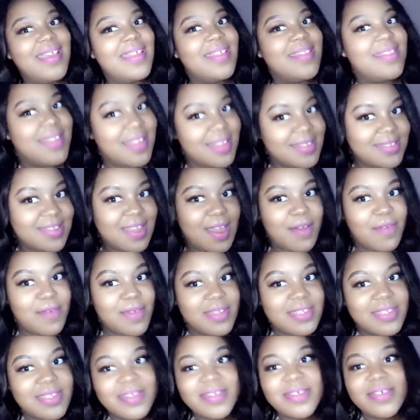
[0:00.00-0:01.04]
That's
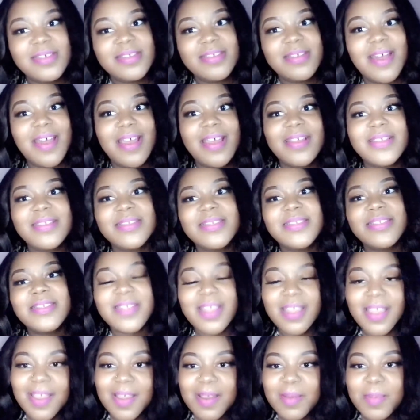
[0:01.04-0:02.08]
always good. So I can
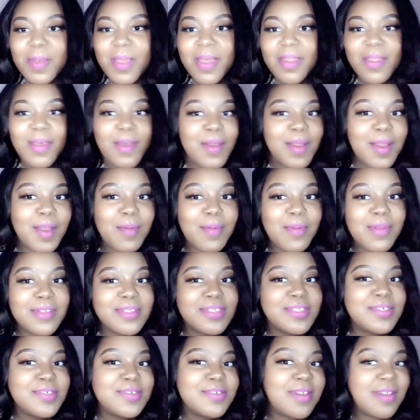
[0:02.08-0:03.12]
stay up how long I
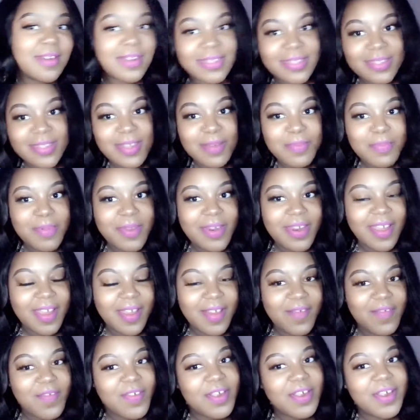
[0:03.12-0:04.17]
want to, go to sleep
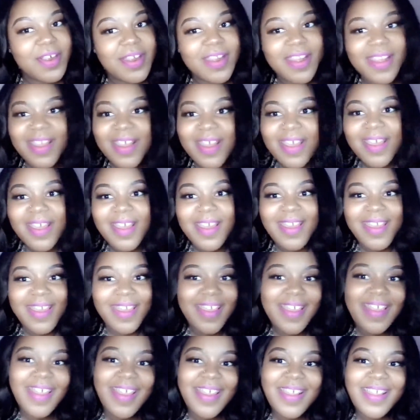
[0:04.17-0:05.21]
whenever.
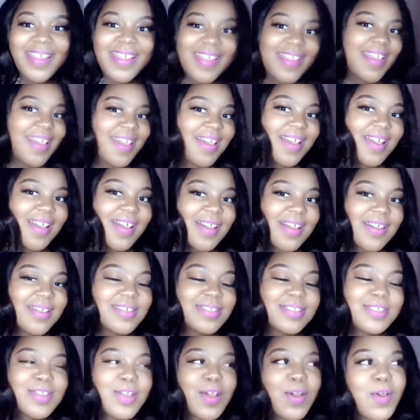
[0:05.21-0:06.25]
And yeah,
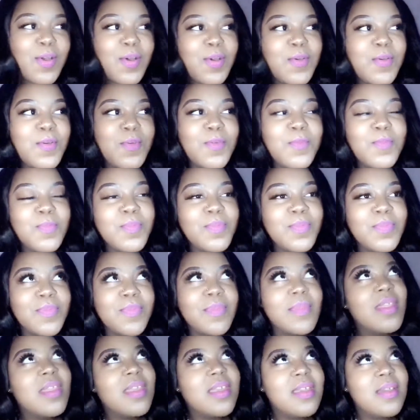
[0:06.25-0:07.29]
so
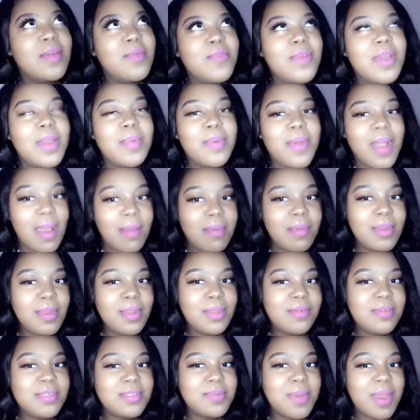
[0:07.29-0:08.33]
what I'll probably
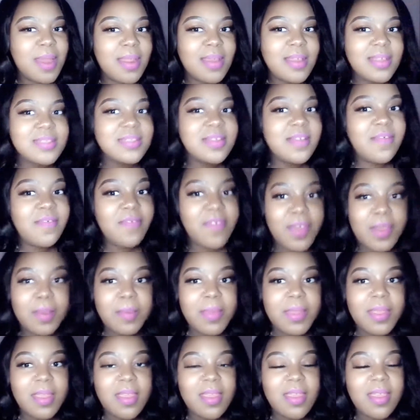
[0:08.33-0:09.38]
do is probably get some
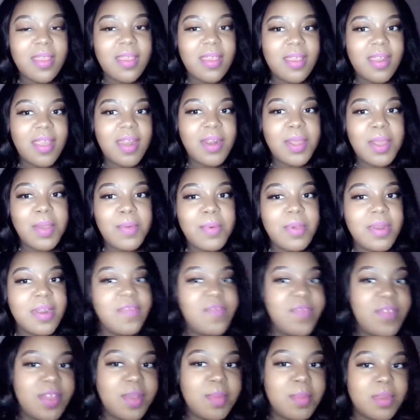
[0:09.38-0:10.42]
filming in. I know I want to
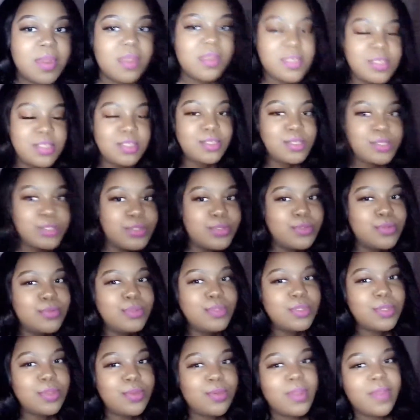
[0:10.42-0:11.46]
film at least 2
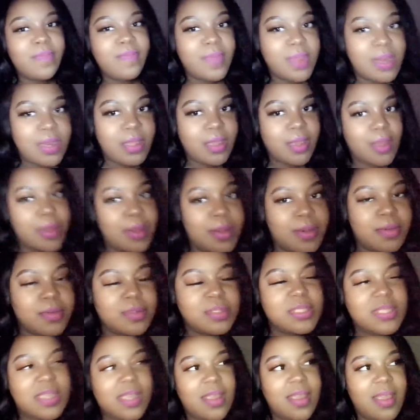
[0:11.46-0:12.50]
to 3
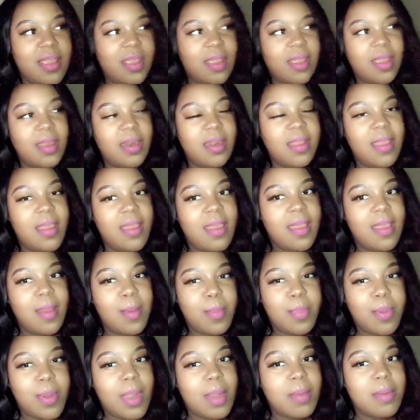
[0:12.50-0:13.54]
videos and
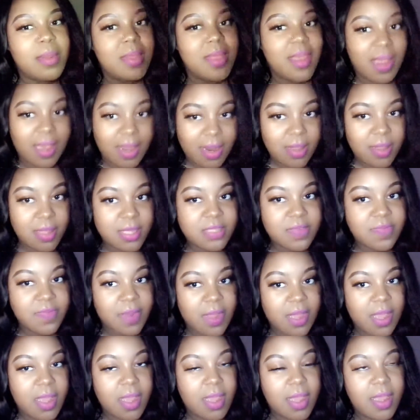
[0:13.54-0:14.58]
probably edit this
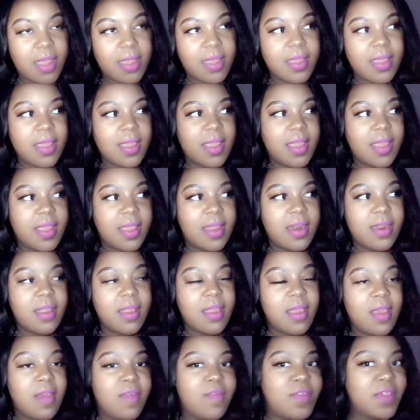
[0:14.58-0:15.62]
vlog and
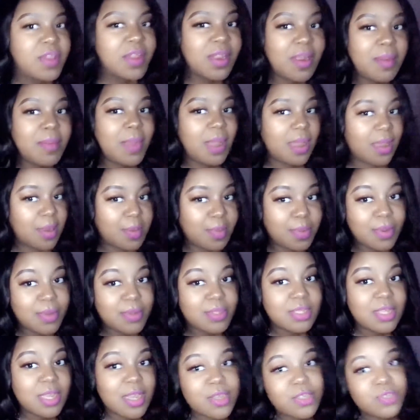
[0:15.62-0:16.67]
figure out my upload
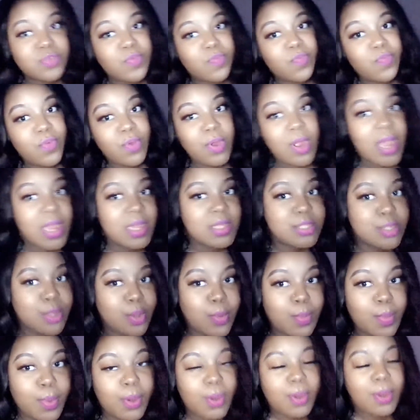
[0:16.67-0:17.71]
schedule for
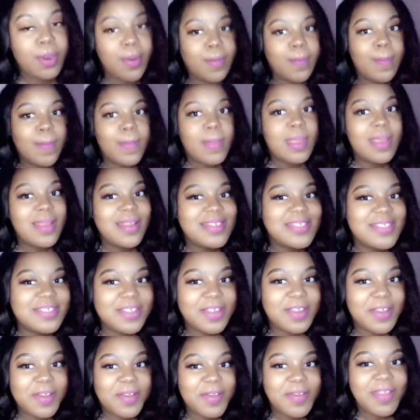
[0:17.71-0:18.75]
October.
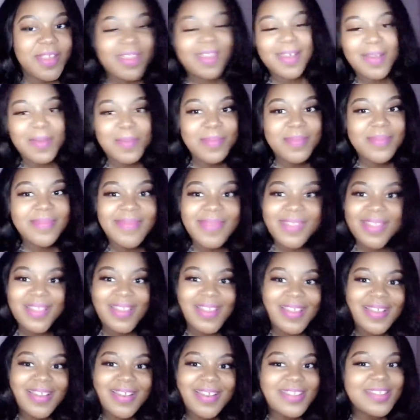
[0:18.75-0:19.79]
So, yep,
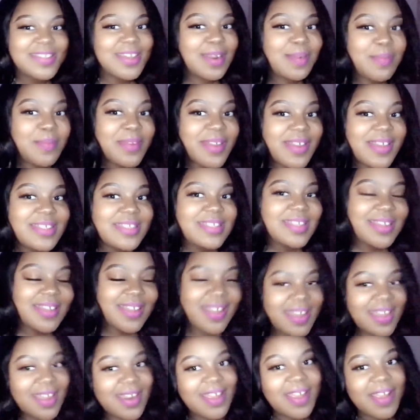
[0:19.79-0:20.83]
that's going to bring us to the
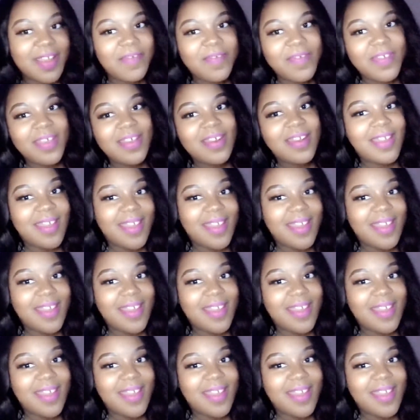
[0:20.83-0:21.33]
end of it.